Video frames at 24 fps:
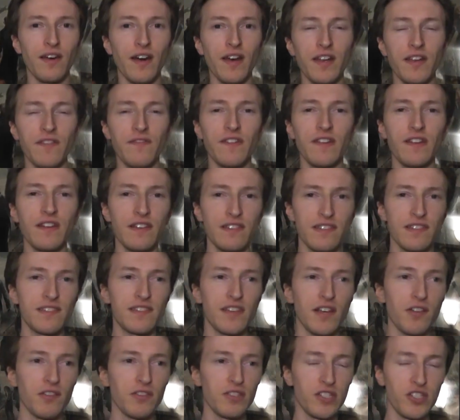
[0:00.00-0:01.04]
Not even
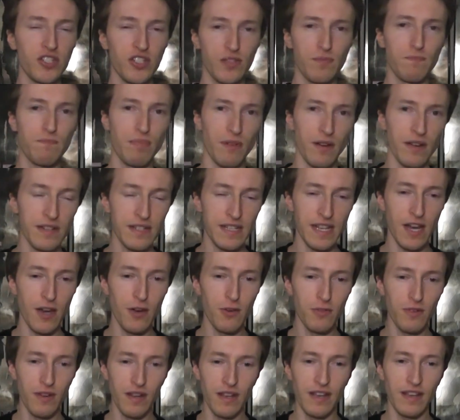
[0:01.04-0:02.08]
necessarily just burnt
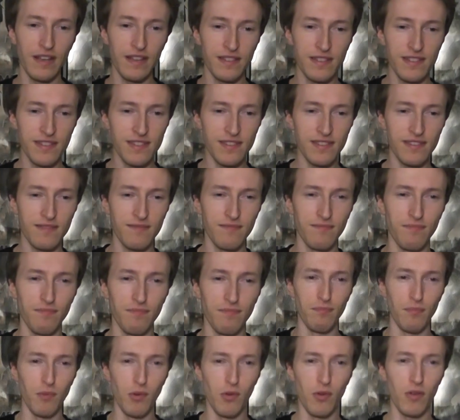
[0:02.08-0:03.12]
out, it's
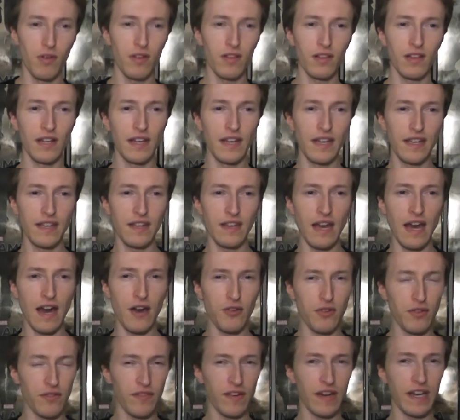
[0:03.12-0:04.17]
more like
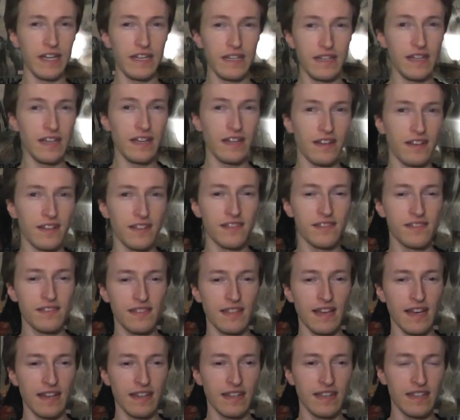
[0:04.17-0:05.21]
out of
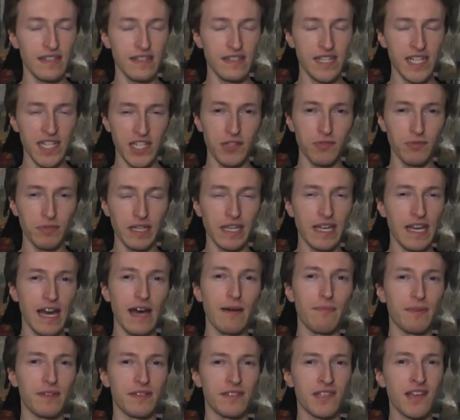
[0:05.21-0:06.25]
ideas that continually
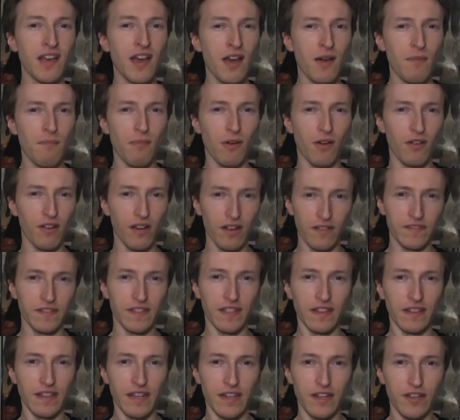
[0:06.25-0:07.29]
happens more
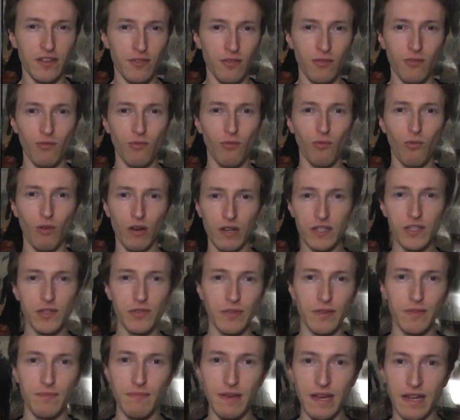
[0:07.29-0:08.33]
often than you want
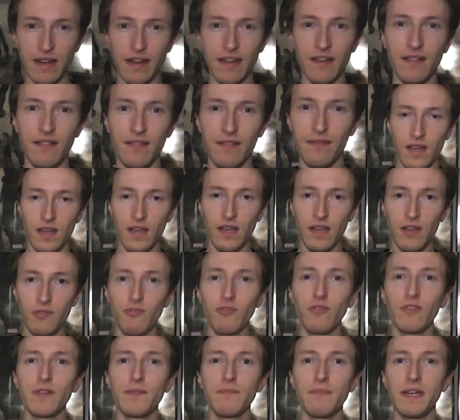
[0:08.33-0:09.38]
to admit. It
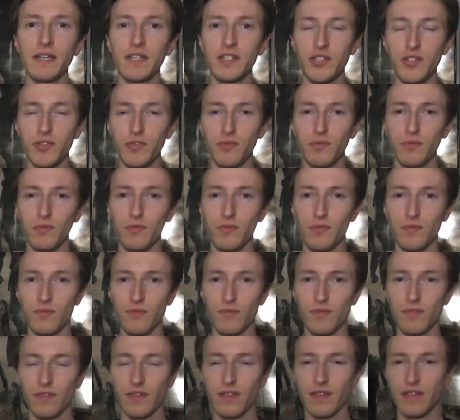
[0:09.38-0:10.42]
really makes
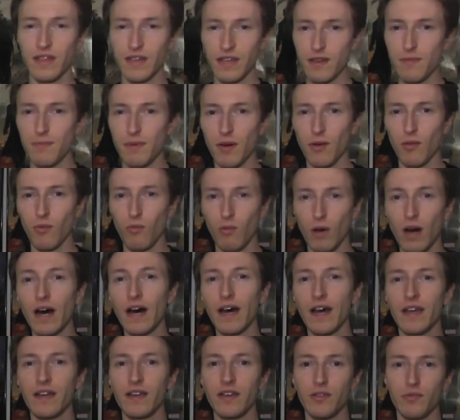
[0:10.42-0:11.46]
you think about
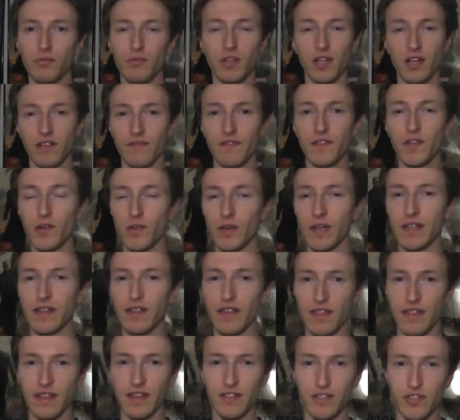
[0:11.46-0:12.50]
why you love doing
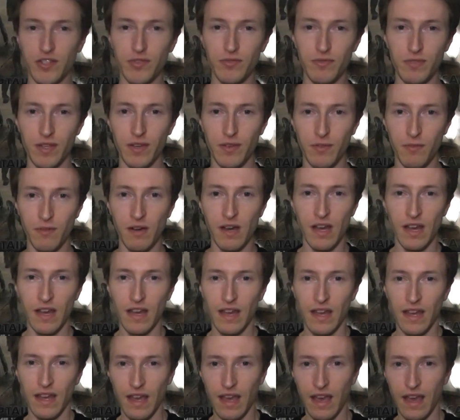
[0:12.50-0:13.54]
the things you do,
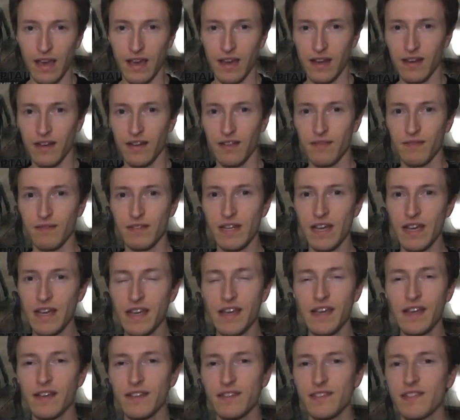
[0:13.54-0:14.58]
and
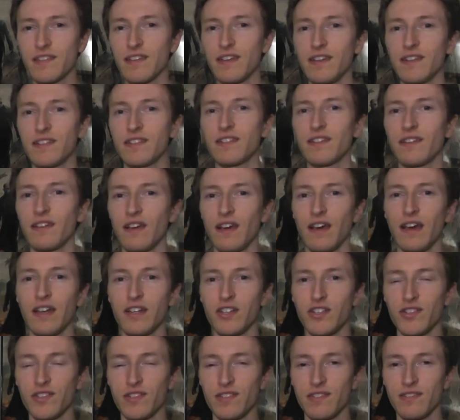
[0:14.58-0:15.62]
taking a seat
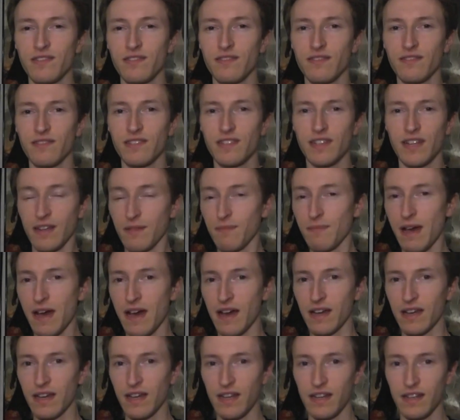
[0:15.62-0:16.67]
and just sitting
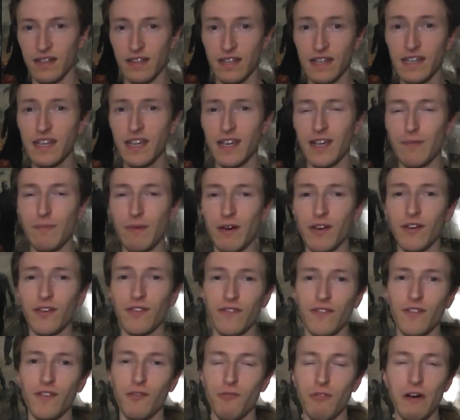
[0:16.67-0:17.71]
back and thinking about
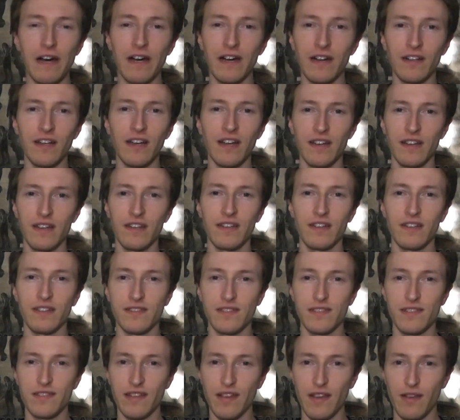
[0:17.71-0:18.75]
it for a while
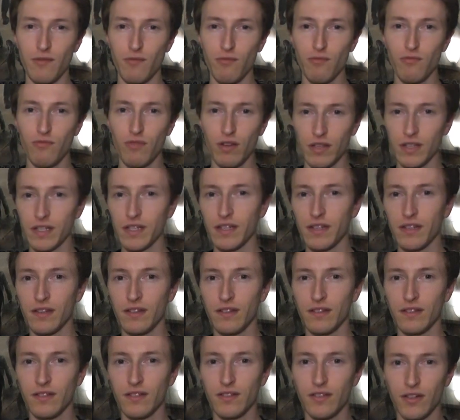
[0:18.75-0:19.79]
is a really
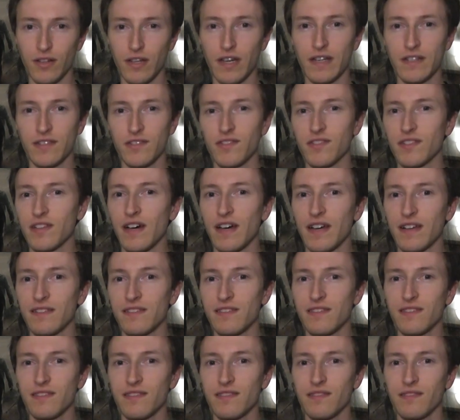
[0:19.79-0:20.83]
good
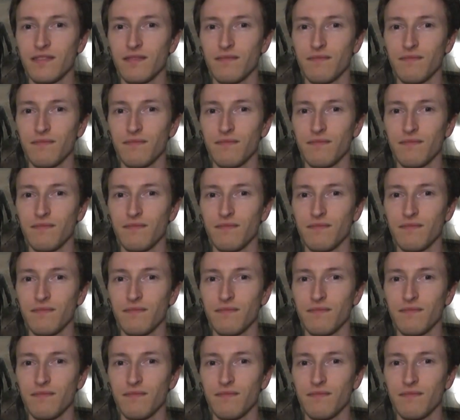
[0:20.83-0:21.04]
exercise.